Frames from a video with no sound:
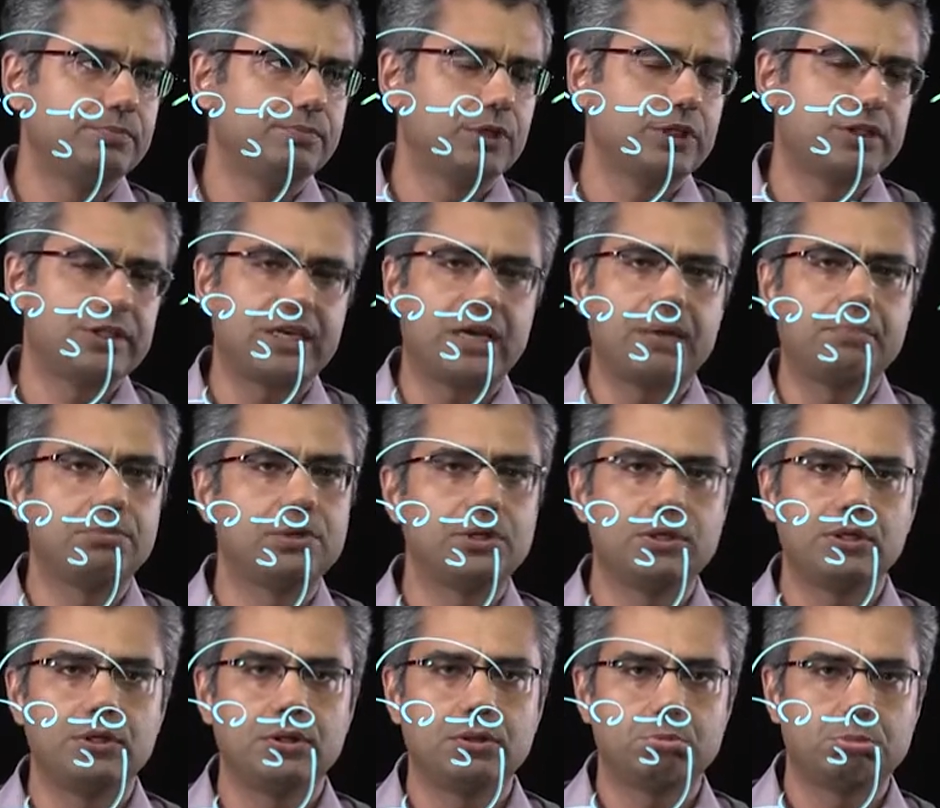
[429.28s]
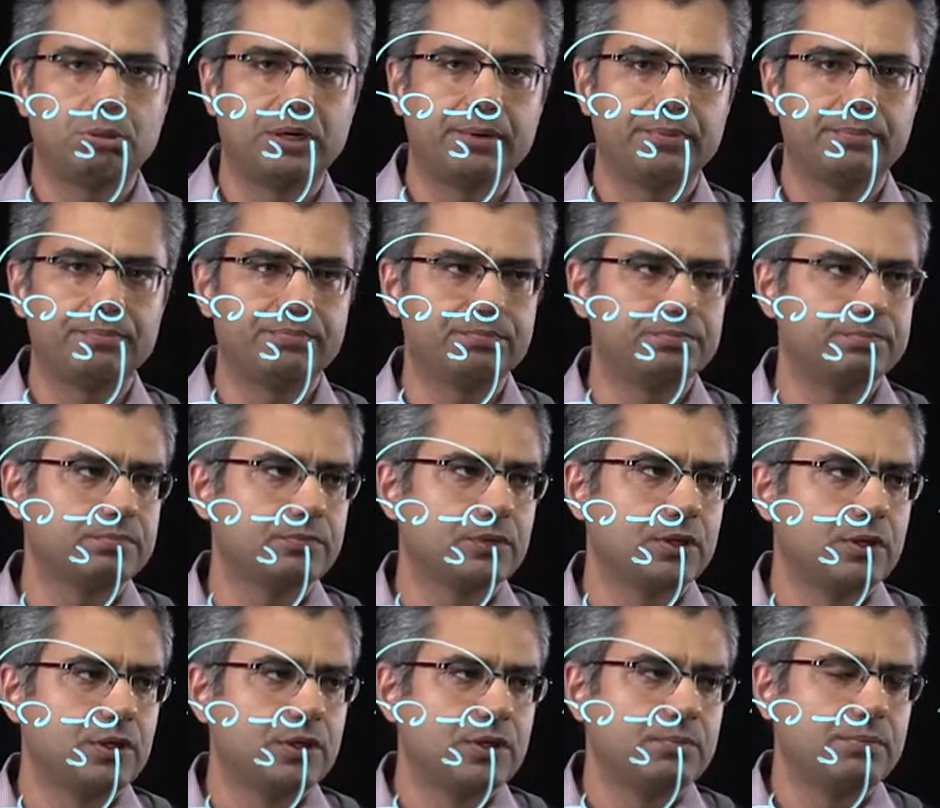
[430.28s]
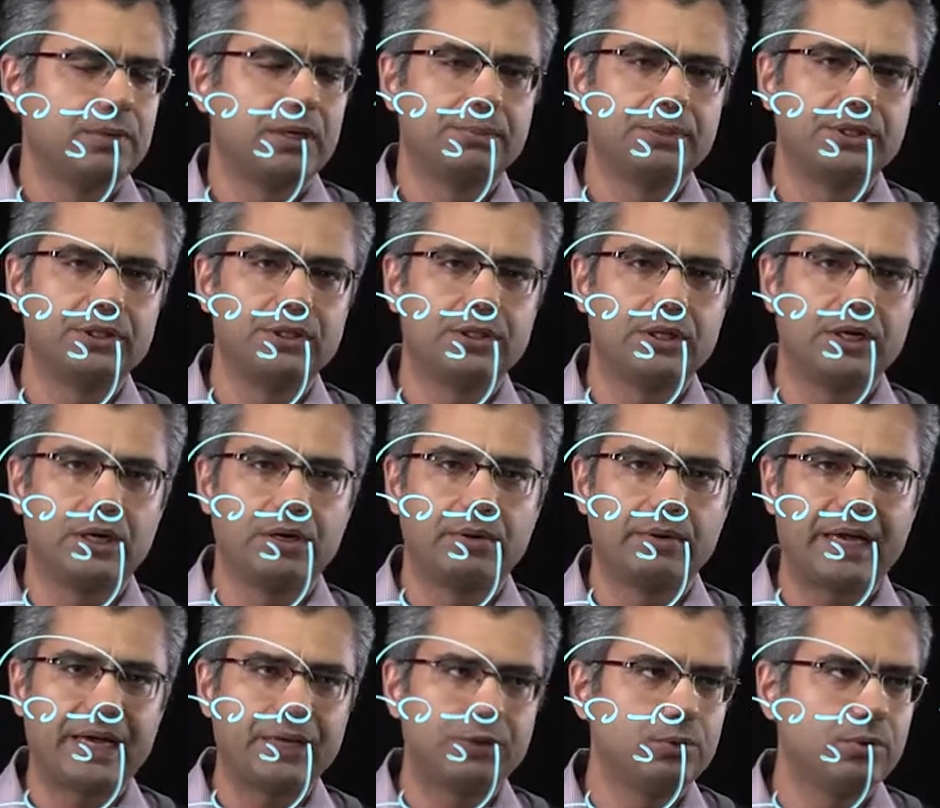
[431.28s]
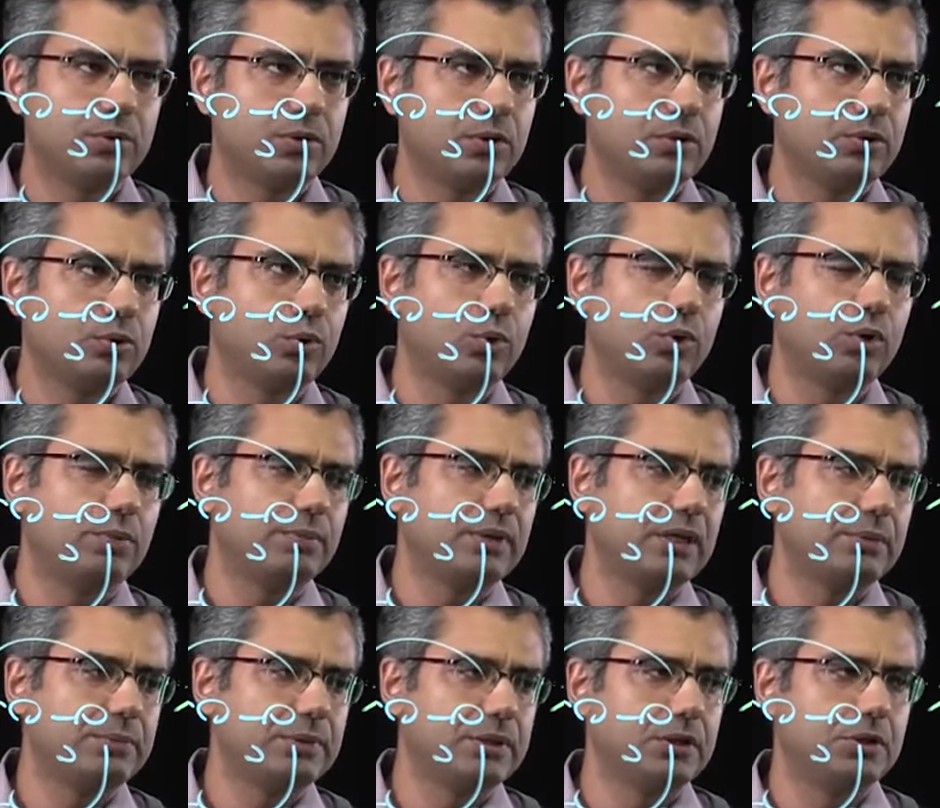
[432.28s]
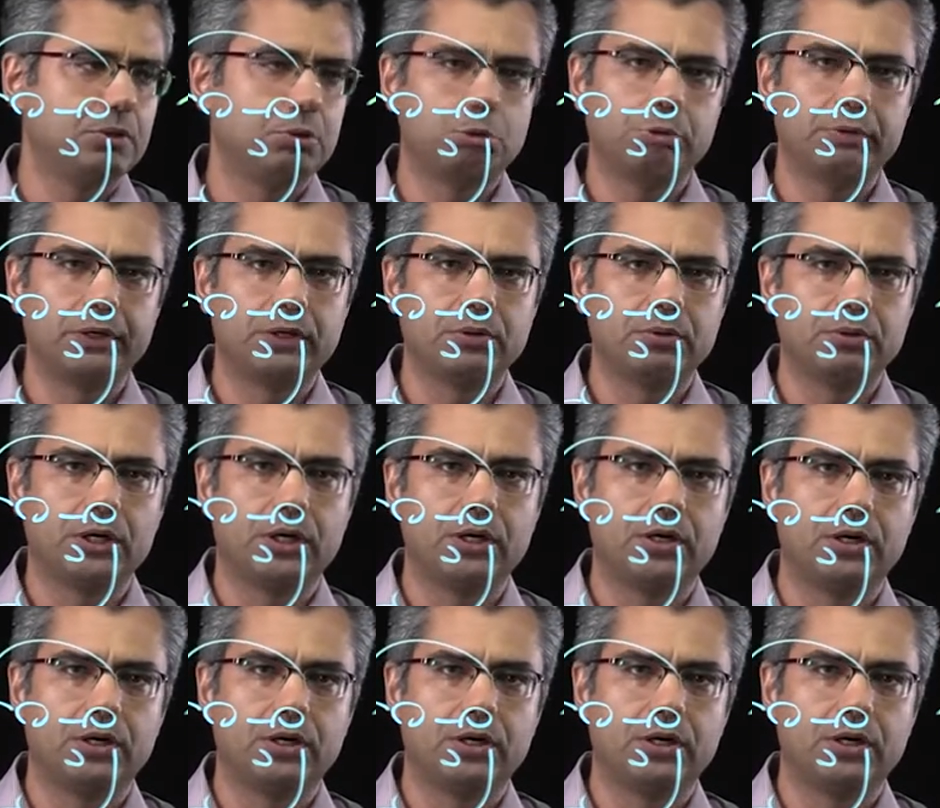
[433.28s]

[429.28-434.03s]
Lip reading: it can be maybe annual or maybe even